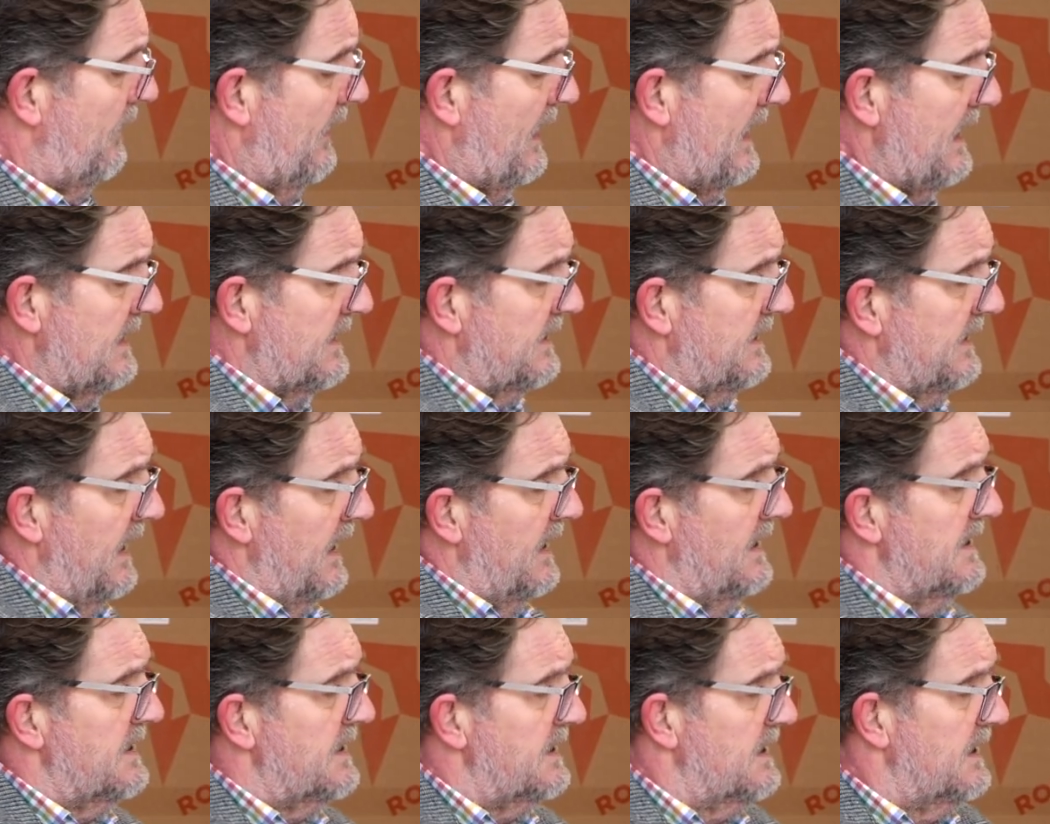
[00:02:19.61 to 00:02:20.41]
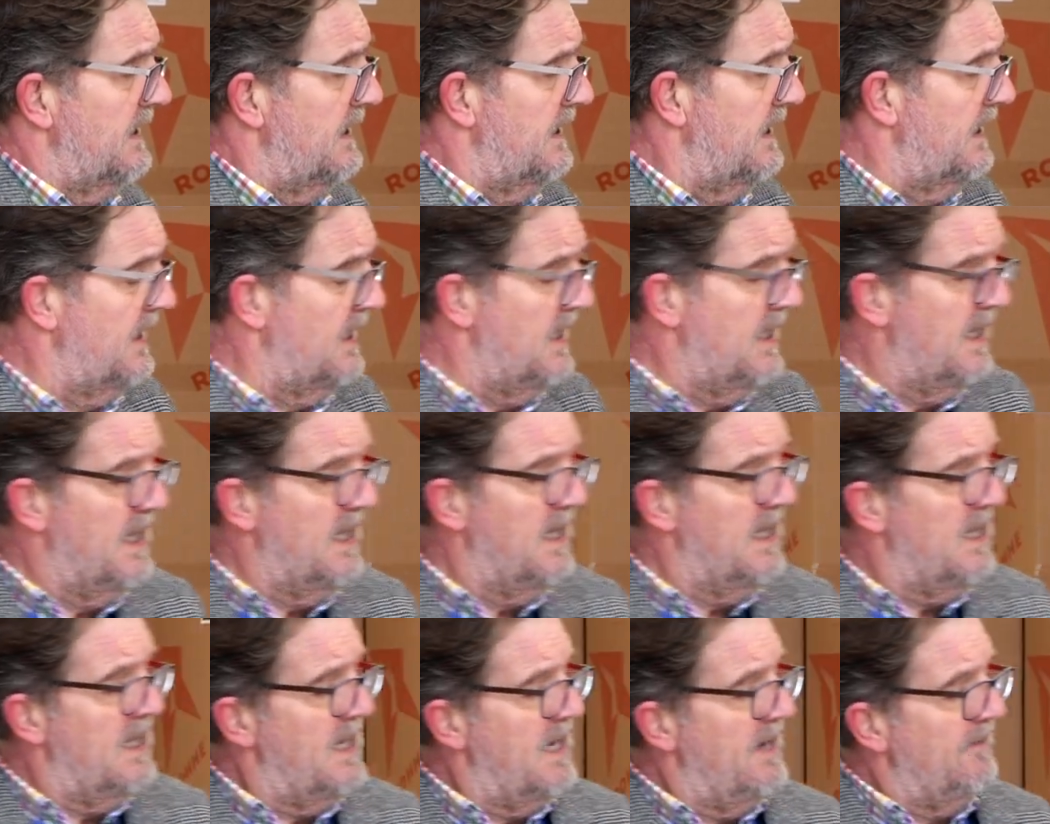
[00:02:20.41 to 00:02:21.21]
that does,
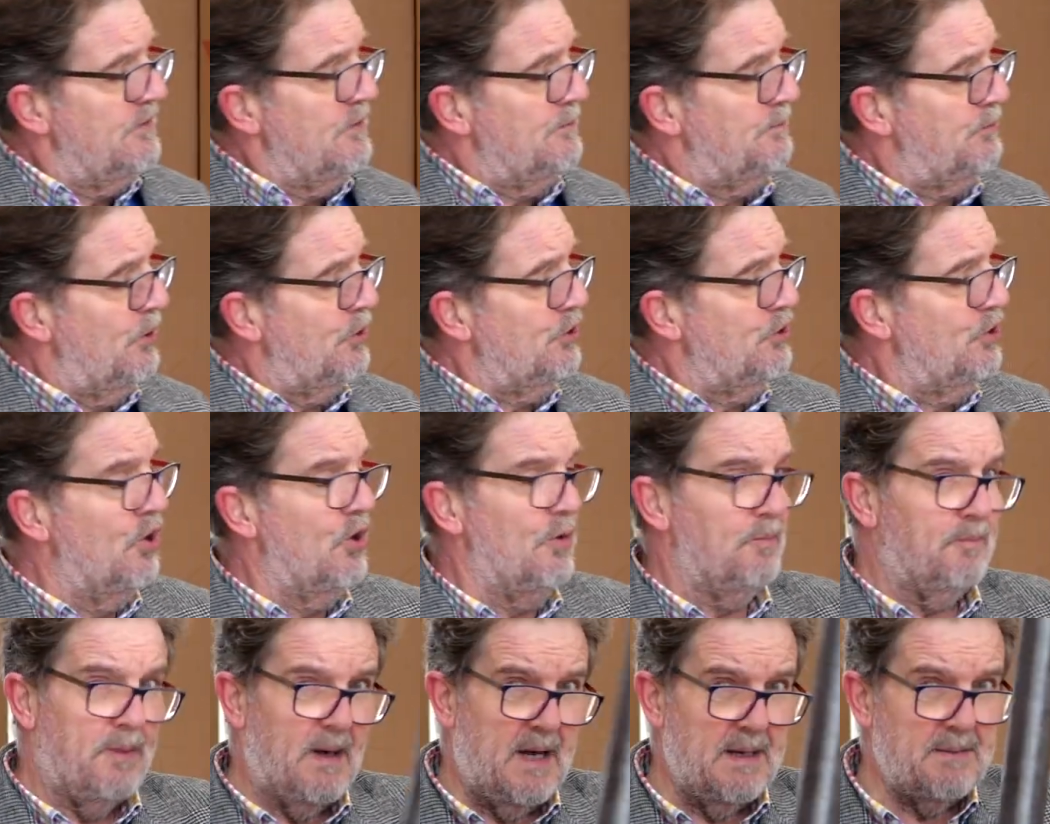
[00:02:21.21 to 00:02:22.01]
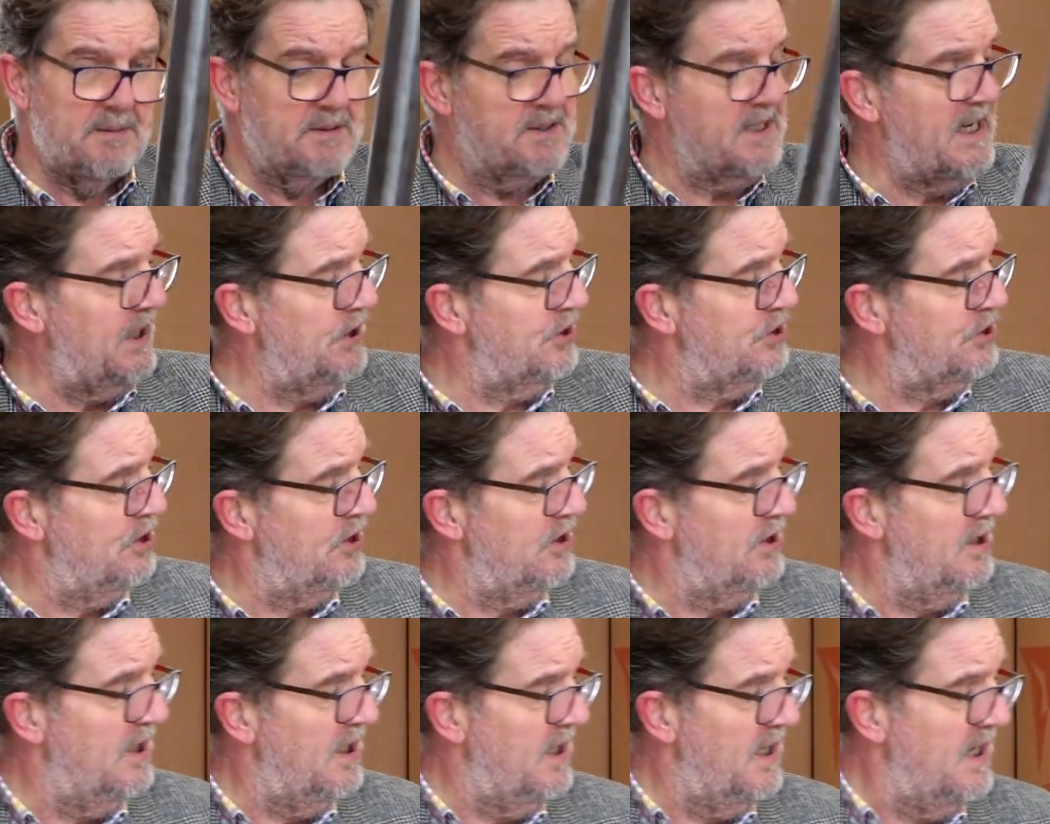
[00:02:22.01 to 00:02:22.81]
if you put your pipe
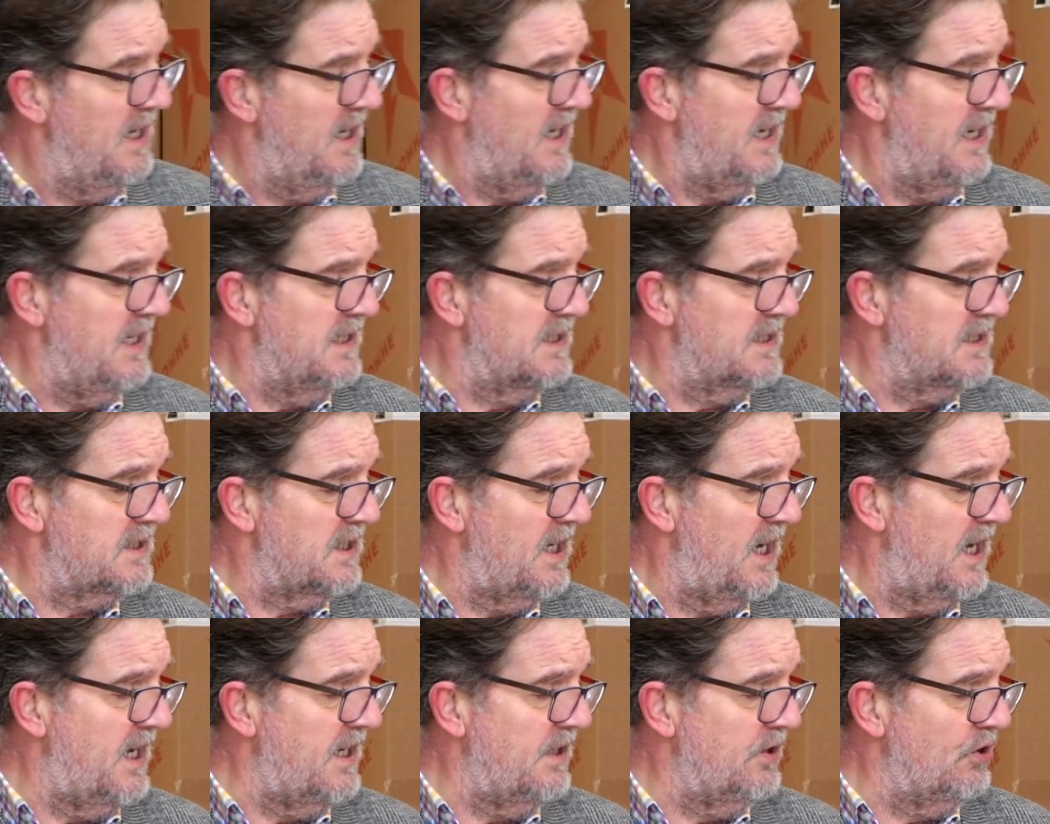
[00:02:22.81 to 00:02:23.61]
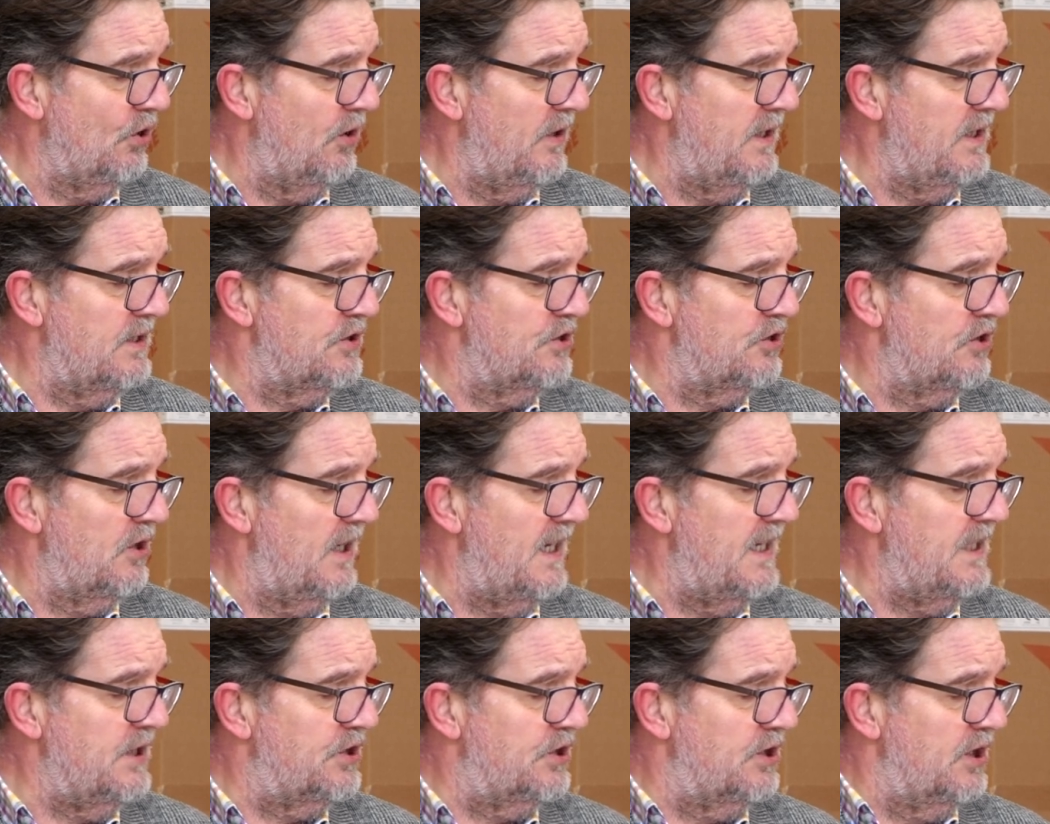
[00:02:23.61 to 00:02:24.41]
section inside your
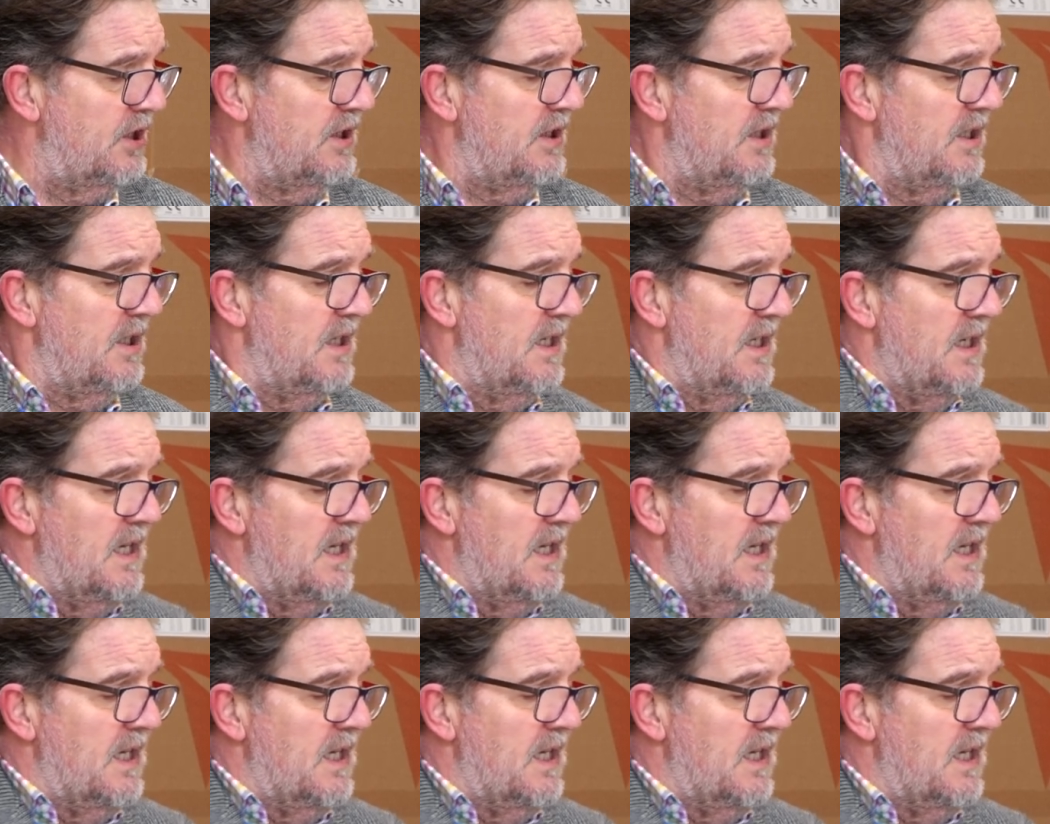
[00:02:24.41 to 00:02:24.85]
insulation,